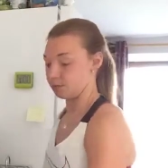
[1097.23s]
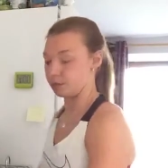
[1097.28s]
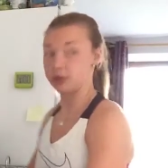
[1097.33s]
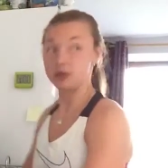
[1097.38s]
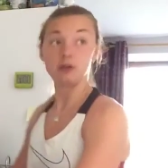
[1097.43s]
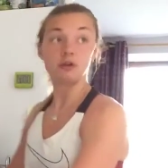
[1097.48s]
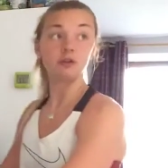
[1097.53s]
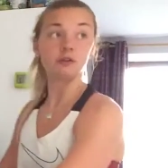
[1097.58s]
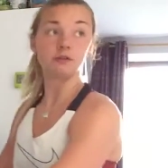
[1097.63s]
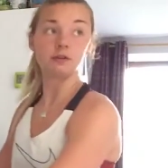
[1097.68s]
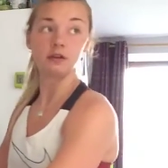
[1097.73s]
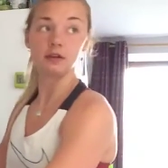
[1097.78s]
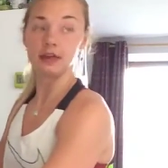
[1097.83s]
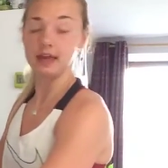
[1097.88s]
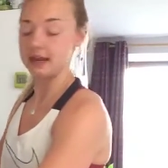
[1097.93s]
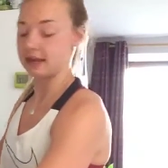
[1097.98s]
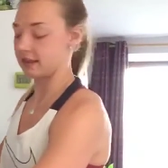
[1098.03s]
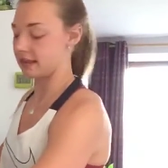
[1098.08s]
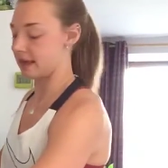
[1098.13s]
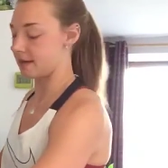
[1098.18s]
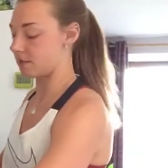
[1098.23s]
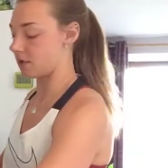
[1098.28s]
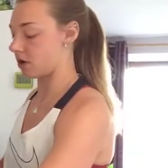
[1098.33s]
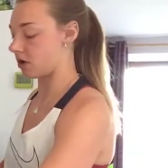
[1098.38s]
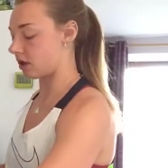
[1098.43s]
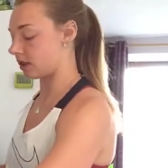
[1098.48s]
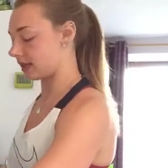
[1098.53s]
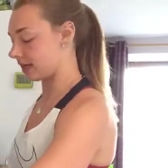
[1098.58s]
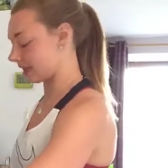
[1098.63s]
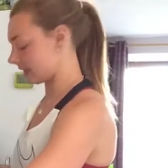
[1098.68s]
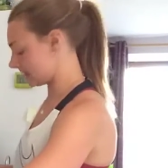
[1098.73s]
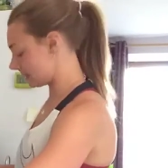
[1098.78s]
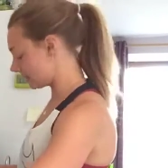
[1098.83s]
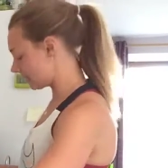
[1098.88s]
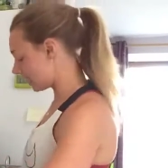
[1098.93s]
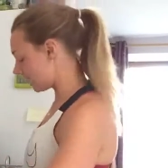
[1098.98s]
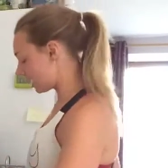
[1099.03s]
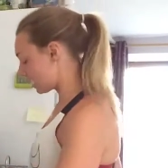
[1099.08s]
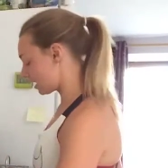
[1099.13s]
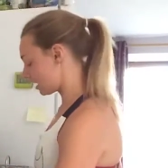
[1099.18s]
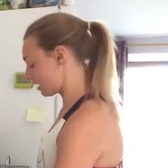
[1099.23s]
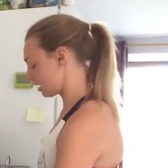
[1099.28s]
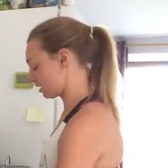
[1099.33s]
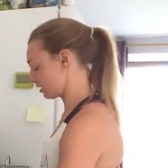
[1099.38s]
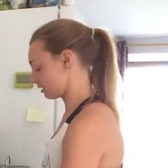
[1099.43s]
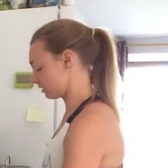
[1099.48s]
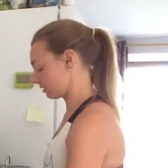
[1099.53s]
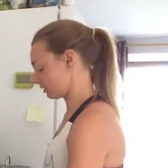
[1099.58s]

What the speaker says: Beautiful, getting them all in there.